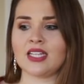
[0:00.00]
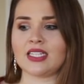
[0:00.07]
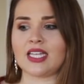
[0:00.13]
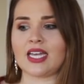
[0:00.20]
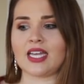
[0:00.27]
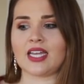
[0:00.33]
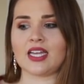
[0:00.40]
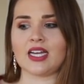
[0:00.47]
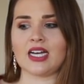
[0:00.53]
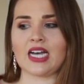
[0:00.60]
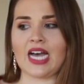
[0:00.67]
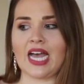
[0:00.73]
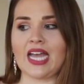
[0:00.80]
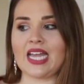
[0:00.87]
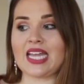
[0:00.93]
Like,
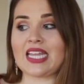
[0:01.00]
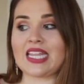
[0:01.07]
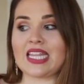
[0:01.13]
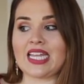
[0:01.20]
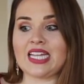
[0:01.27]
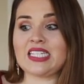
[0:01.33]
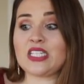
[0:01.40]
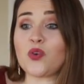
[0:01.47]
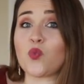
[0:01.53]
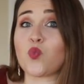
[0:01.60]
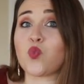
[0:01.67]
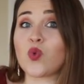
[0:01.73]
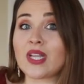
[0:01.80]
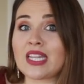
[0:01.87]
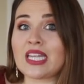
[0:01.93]
it's a
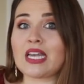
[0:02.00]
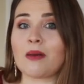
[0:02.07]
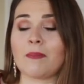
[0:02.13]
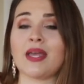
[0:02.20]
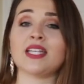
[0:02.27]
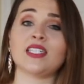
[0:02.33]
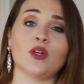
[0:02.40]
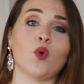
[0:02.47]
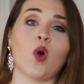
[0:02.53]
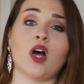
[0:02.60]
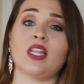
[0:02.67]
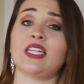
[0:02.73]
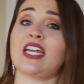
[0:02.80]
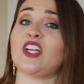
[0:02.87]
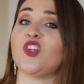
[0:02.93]
really amazing
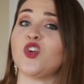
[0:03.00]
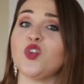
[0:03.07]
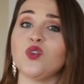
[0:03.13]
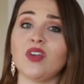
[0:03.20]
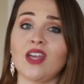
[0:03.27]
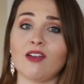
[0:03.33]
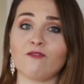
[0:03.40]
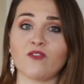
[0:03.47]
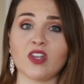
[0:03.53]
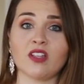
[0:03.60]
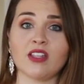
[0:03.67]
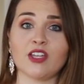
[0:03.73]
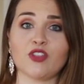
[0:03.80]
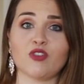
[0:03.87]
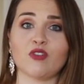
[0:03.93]
quality. I know you can't
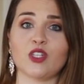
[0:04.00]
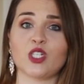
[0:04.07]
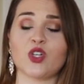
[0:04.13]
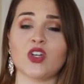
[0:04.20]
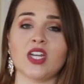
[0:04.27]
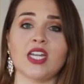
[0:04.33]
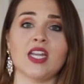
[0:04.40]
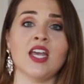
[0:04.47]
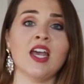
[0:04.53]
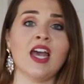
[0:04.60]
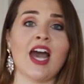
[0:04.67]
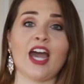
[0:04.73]
feel it through the screen.